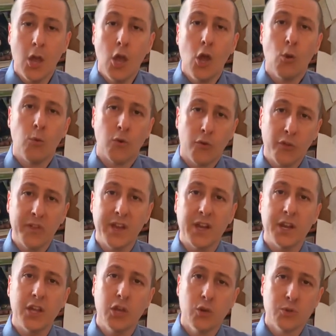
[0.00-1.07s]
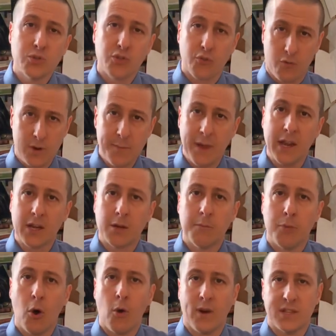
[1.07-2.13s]
We're really going to use three main
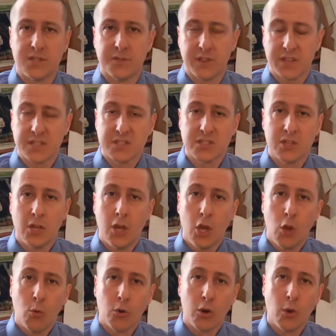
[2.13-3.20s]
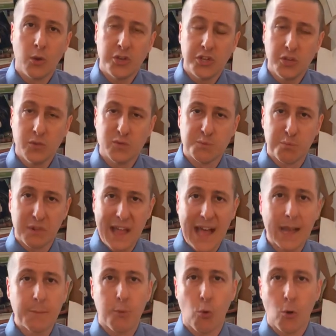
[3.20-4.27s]
components for this. We're going to use
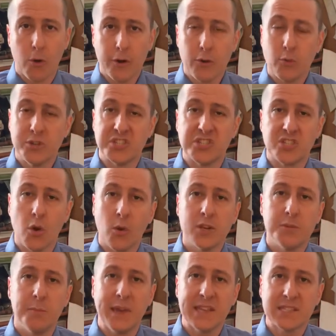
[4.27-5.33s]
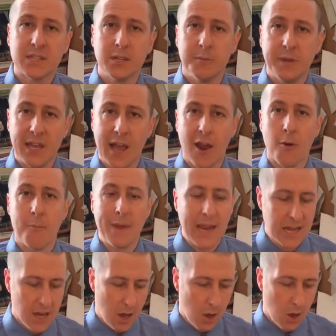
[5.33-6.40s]
Blackboard, which is going to basically be our
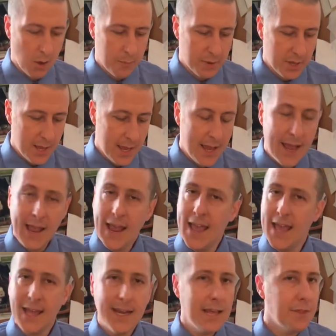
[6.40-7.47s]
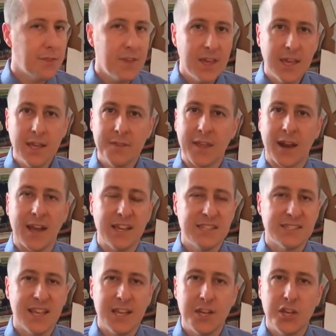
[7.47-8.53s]
main hub. Anything that I
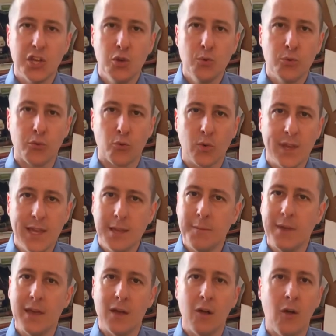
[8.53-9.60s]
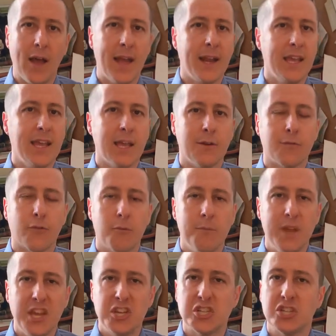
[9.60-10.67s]
send to you through email, any
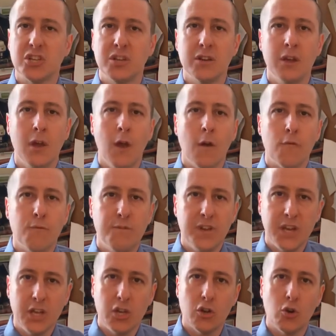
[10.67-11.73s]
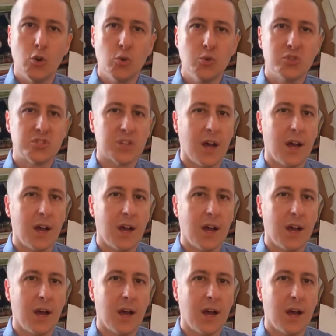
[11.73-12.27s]
information, videos,